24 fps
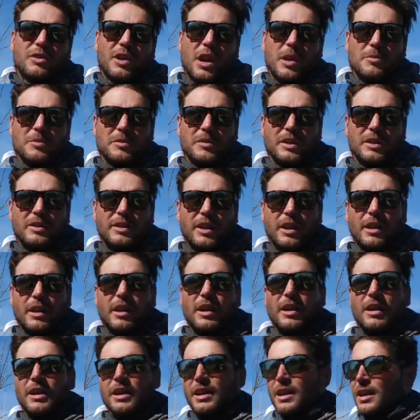times of the day.
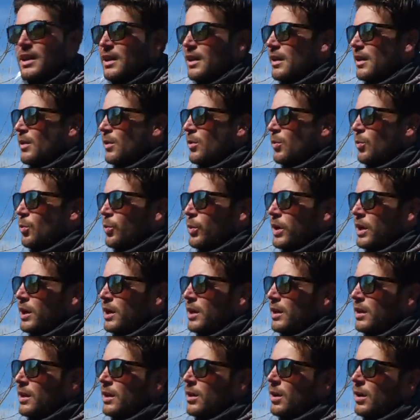
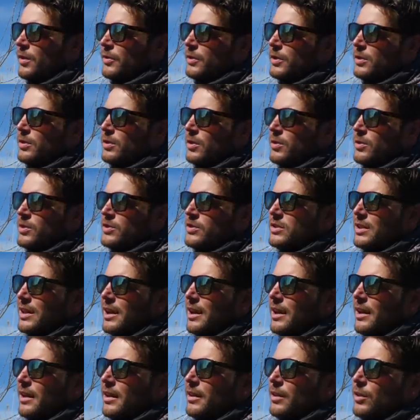We often notice
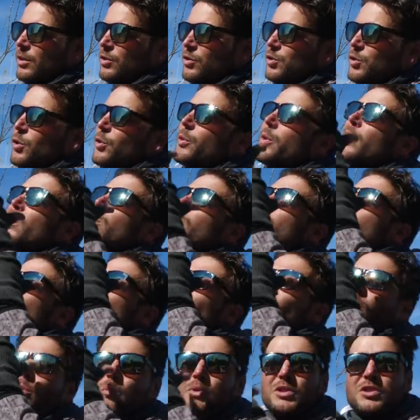that during
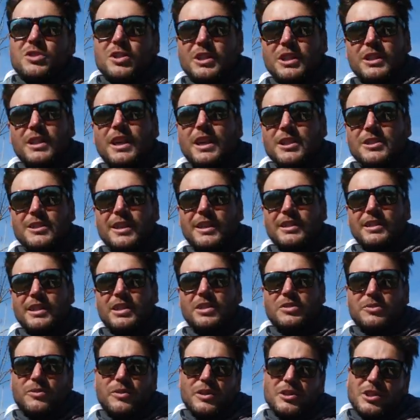calm and sunny days like
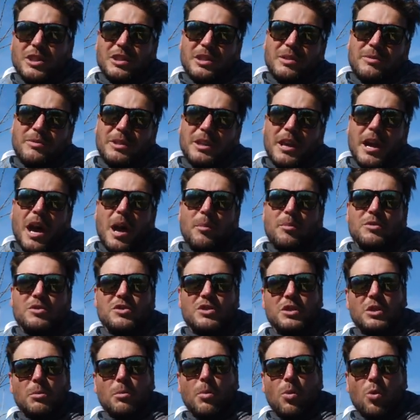this, fish activity
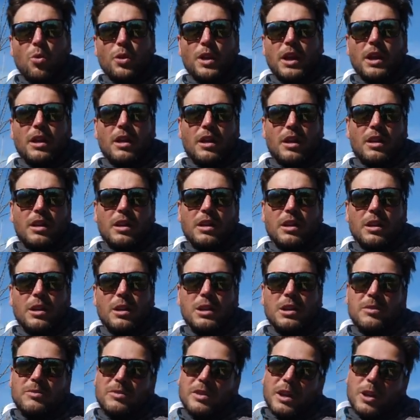happens in the morning and in the
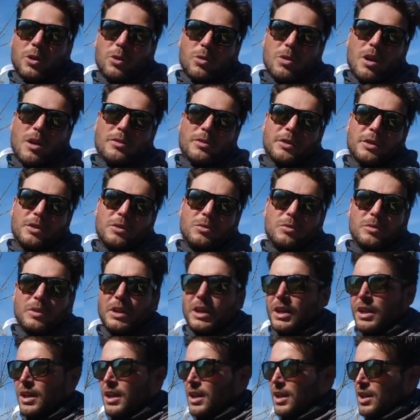evening or afternoon.
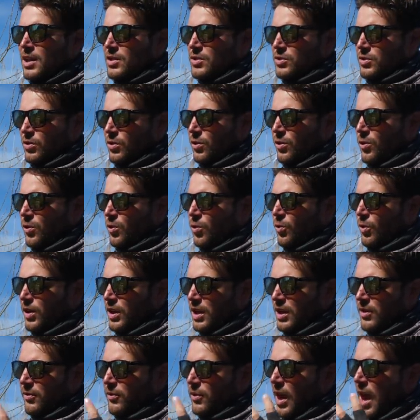So
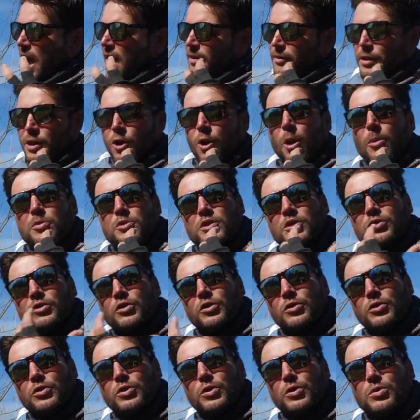if you have the option
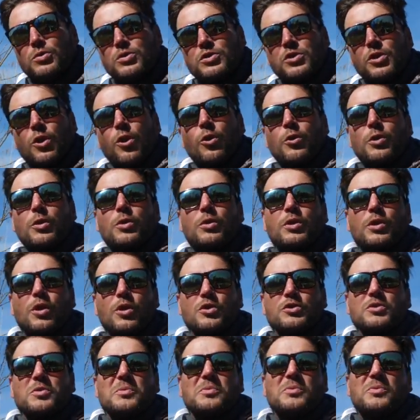to do so, you could
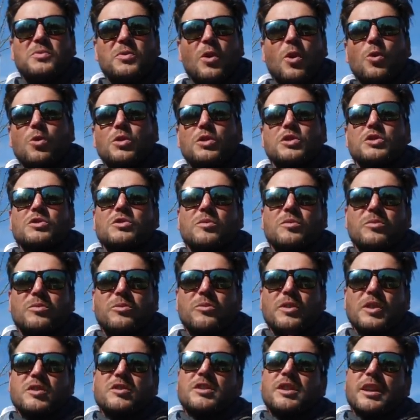also focus on
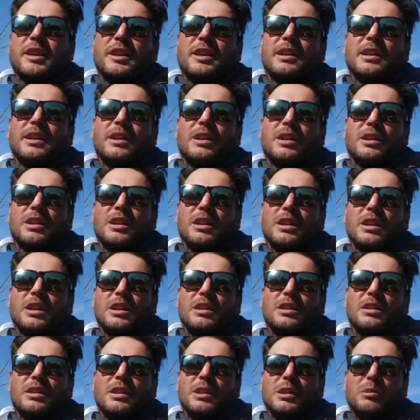fishing
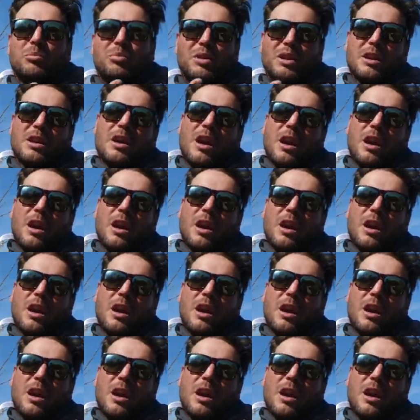in the peak